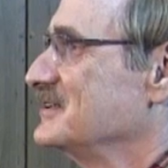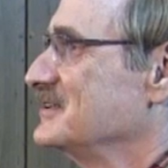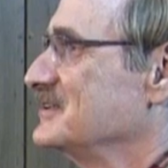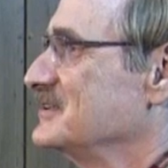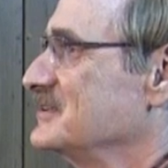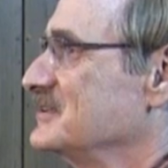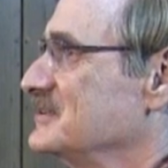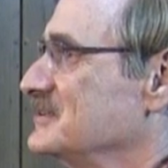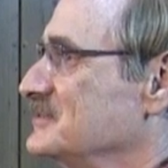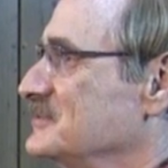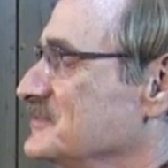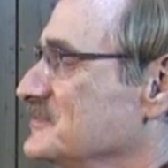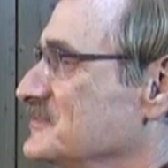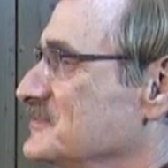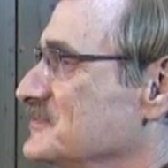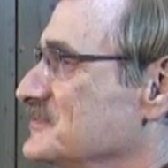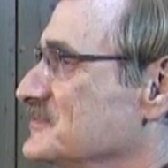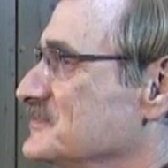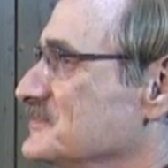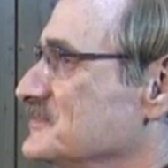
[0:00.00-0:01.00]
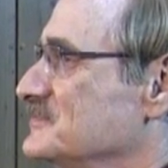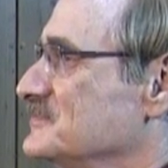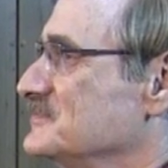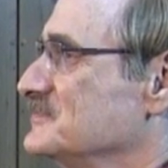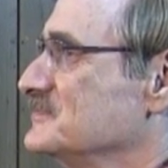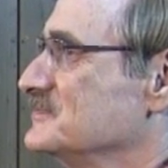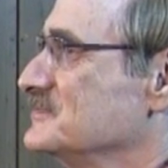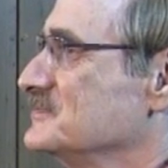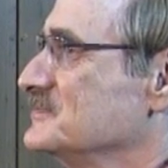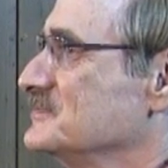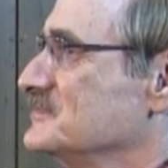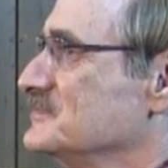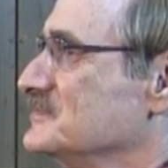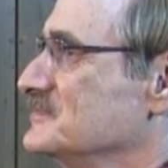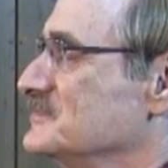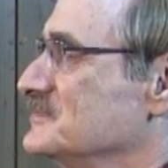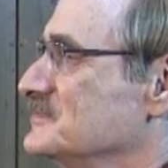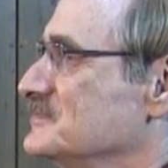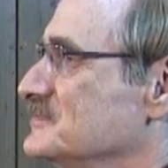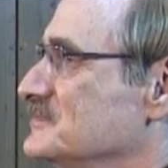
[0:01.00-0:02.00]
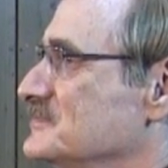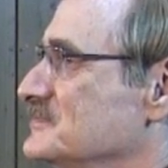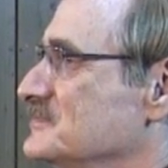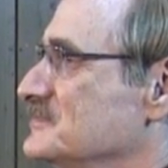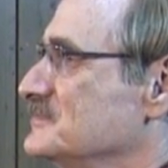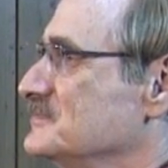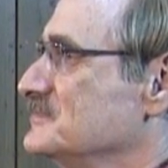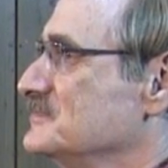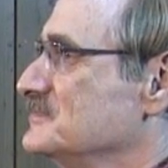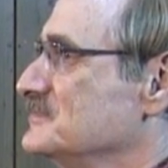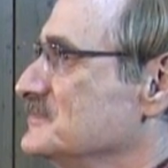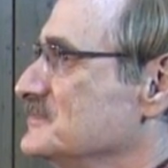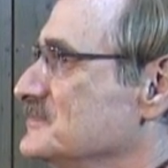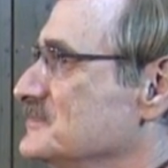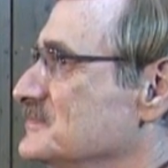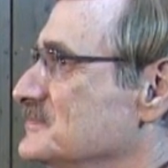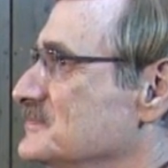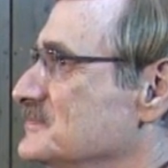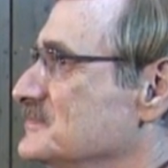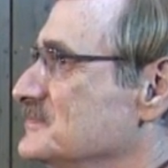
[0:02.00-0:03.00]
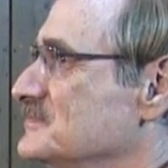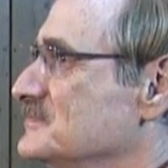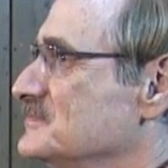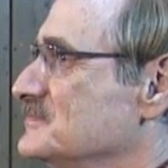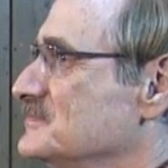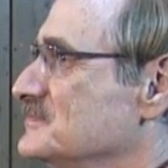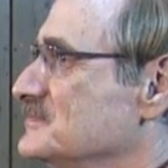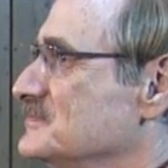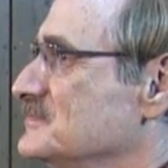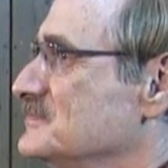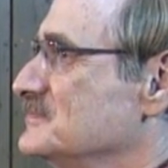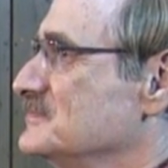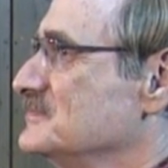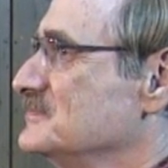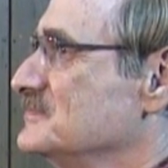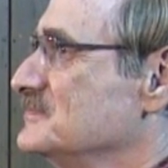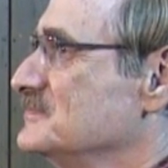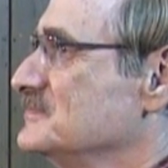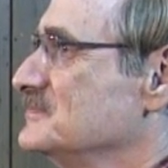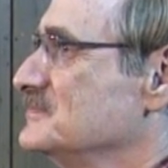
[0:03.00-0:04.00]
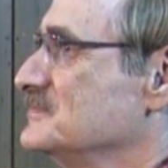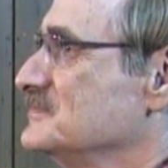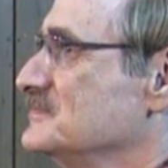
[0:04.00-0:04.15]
This person isn't speaking.